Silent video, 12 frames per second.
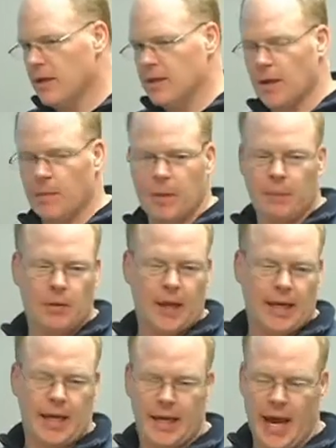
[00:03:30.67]
Some people
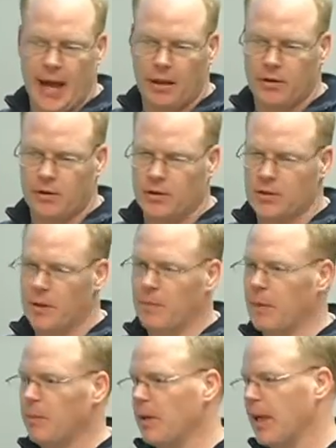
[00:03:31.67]
like a calendar. Some
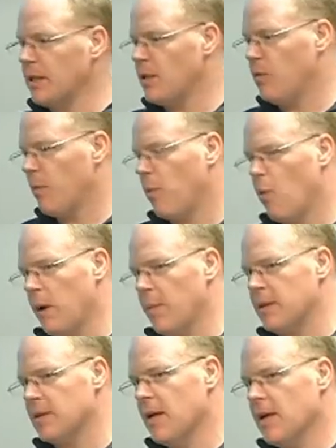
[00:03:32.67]
people like to do
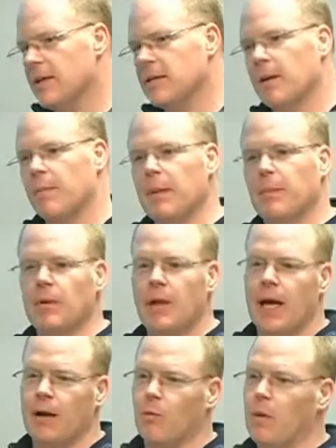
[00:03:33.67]
appointments. Some people
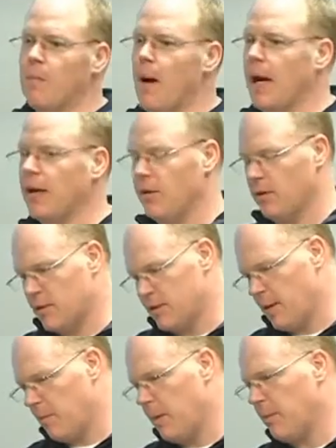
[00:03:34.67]
like reminders.
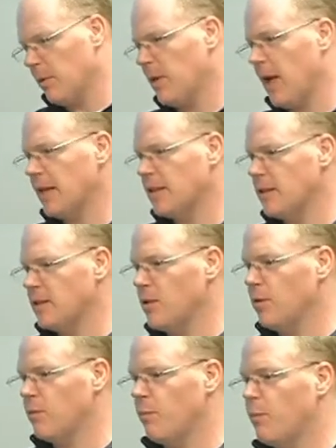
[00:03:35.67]
Some people like to
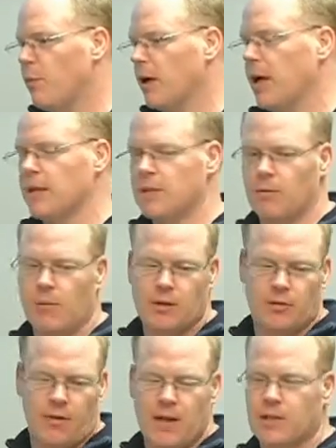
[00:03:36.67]
do bookings and
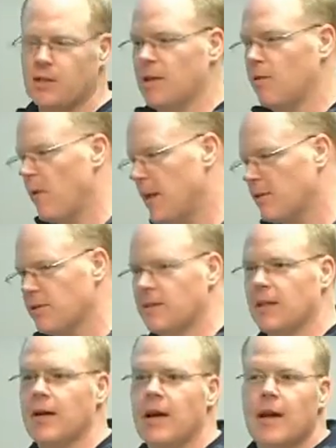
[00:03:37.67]
reservations and rentals
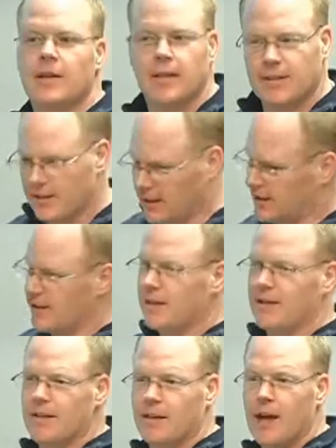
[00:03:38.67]
and
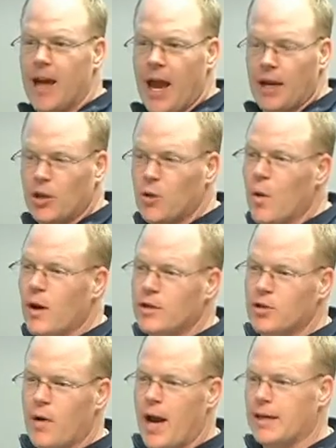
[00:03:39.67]
and you want
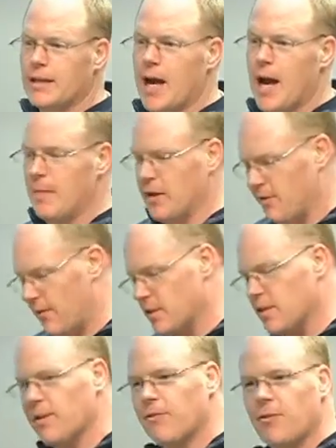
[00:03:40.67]
to track time
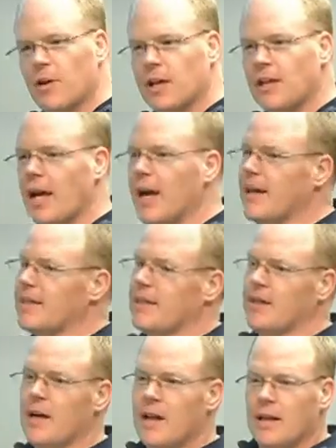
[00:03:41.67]
individually for a client,
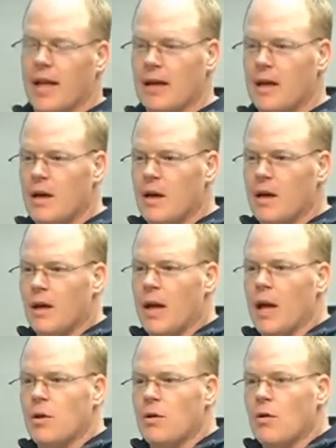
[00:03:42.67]
and like
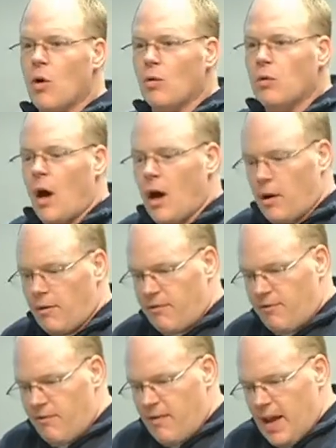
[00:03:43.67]
it no longer
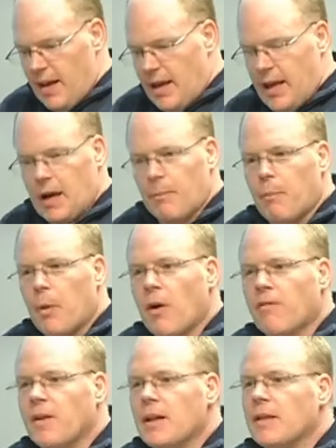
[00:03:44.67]
fit in a
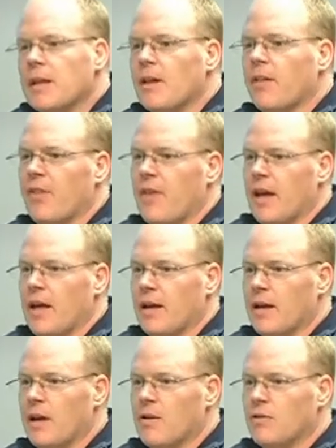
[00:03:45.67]
perfect little
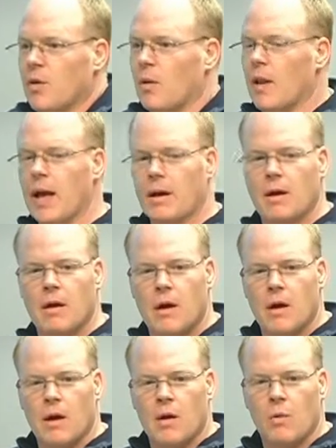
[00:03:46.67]
thing. So we're like,
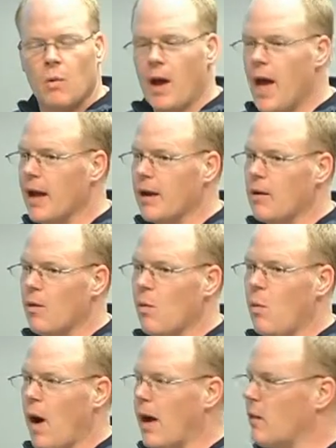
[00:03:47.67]
well, heck,
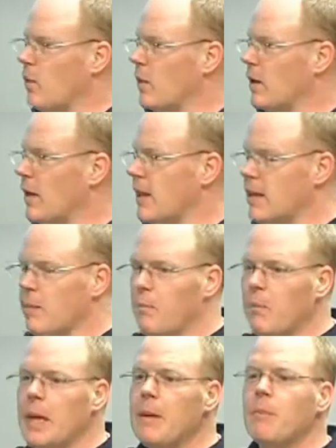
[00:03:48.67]
why don't we let the
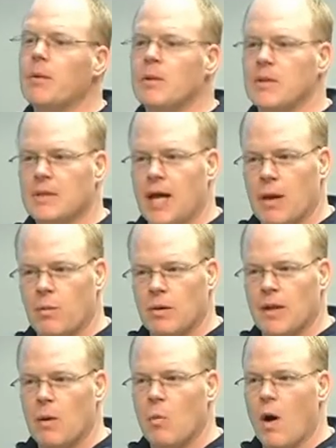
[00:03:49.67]
people decide what
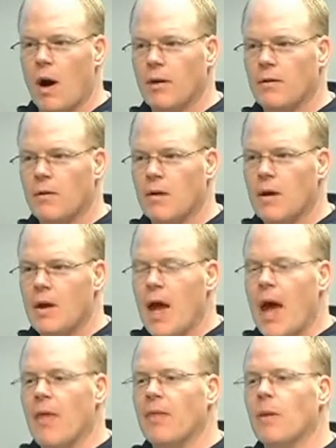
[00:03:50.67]
they want,
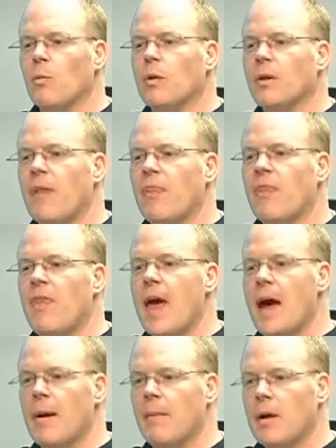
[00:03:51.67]
and then we'll let
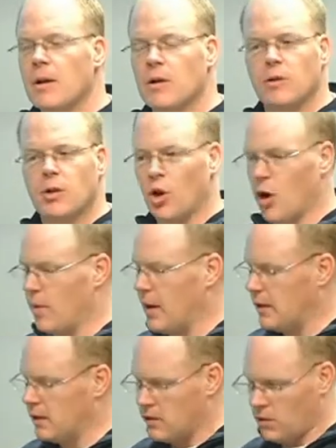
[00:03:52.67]
them turn
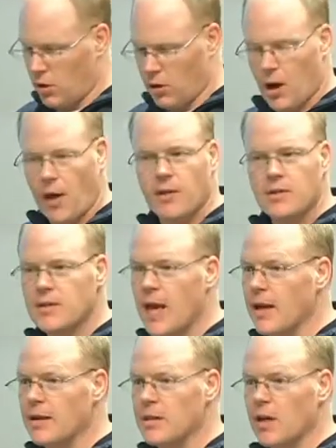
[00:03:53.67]
on the
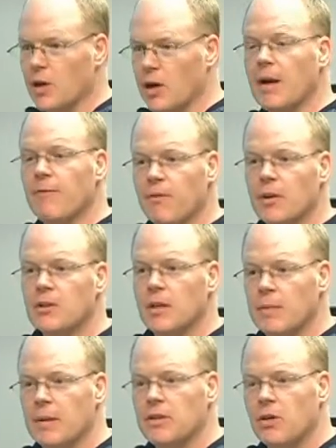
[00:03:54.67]
settings. You're going to
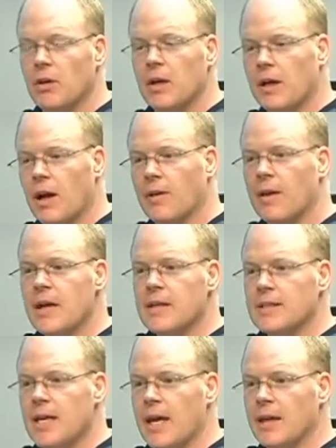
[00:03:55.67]
virtually be turning on
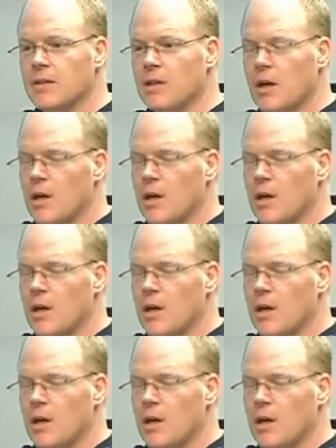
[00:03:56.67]
settings.